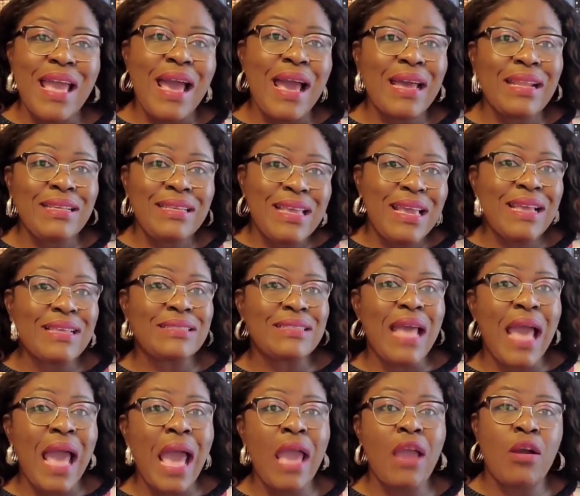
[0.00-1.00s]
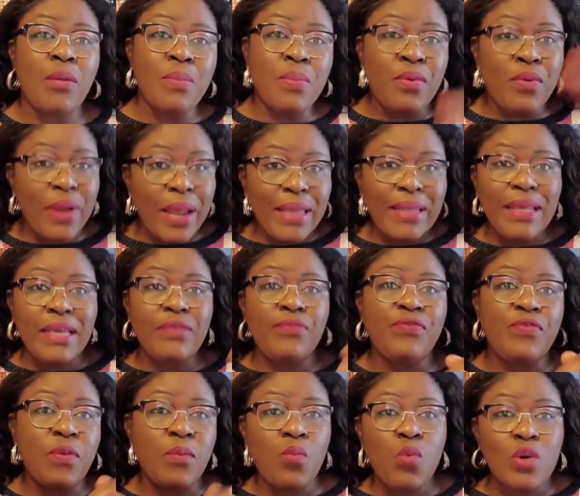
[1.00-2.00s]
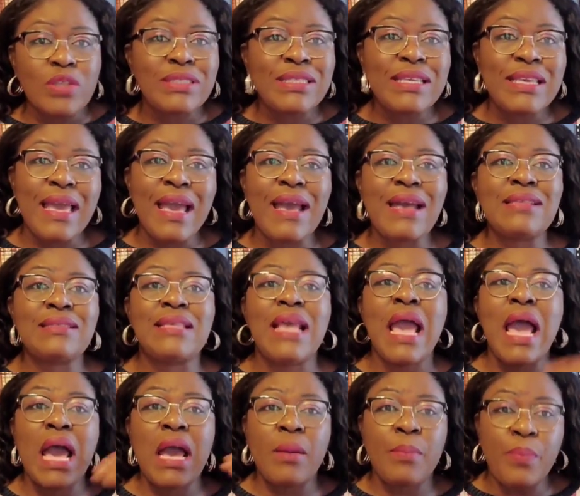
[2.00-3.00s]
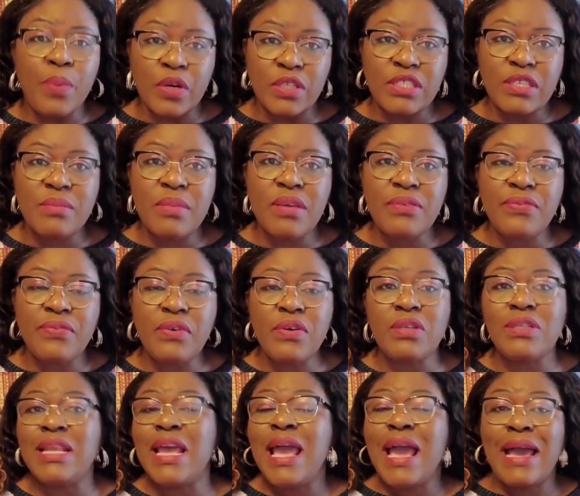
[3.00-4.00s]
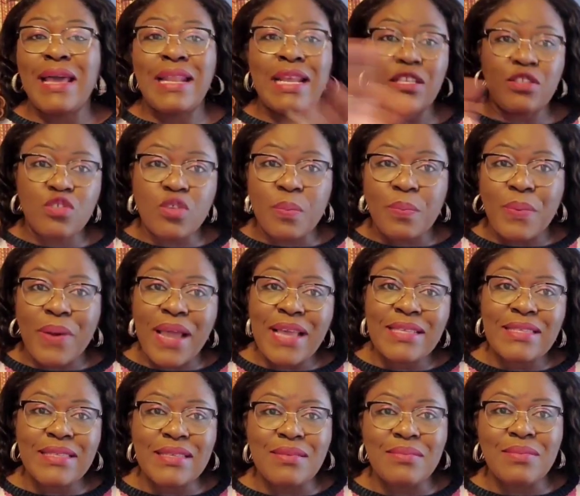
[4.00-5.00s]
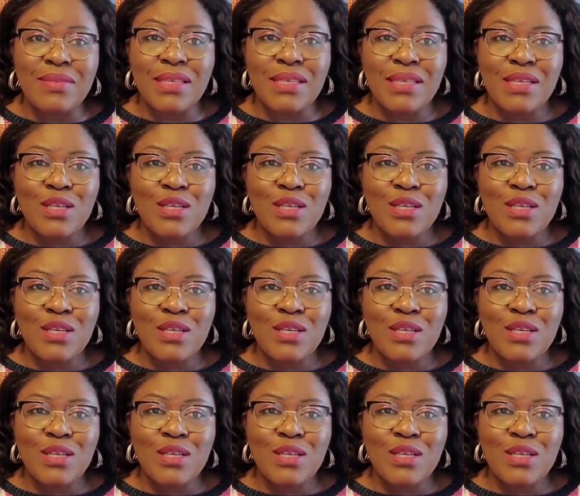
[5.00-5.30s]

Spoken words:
And yes, I upgraded from what he has. I bought him a phone and I surprised him.